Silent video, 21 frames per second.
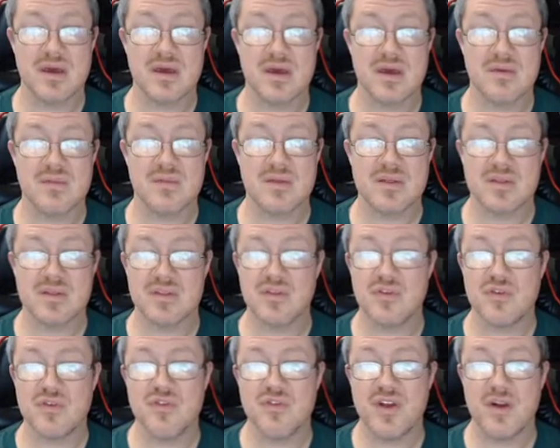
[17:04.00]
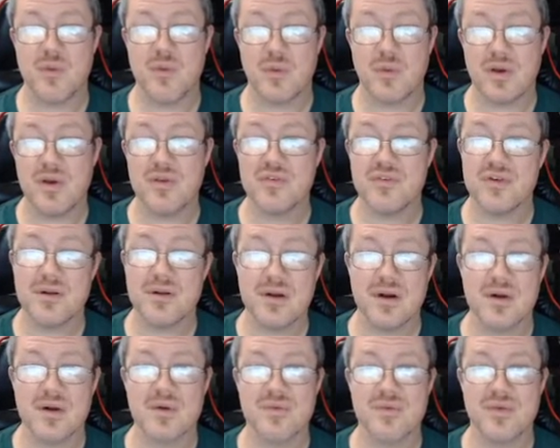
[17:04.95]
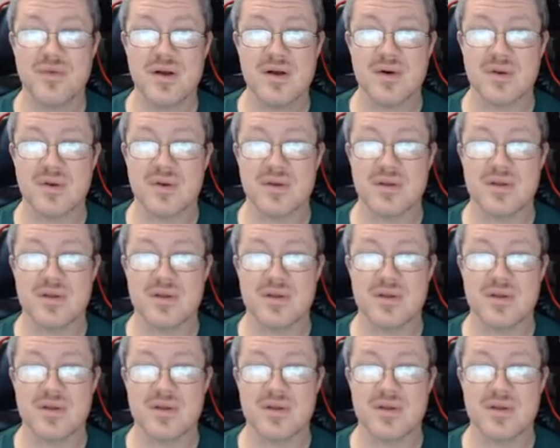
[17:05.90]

I mean, those farewells are heartfelt,